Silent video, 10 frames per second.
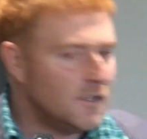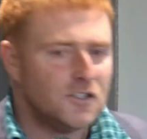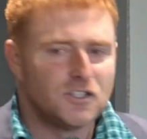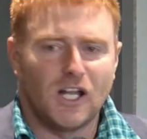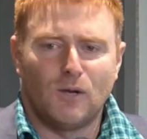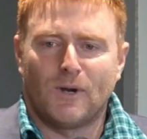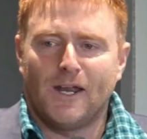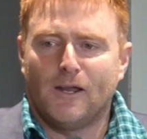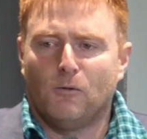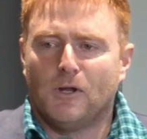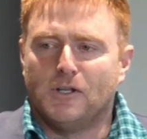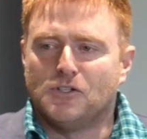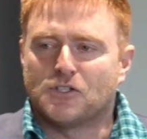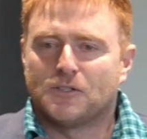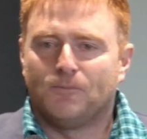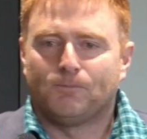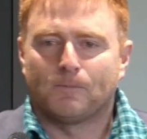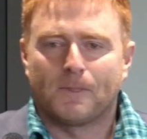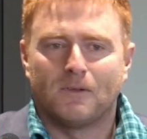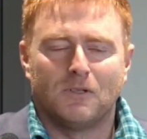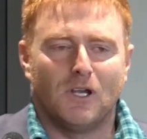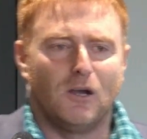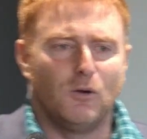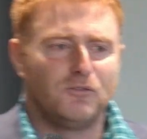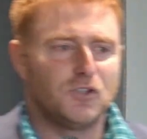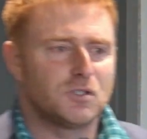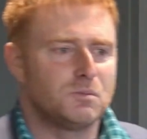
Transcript: Celebrate our wins. You know, we've just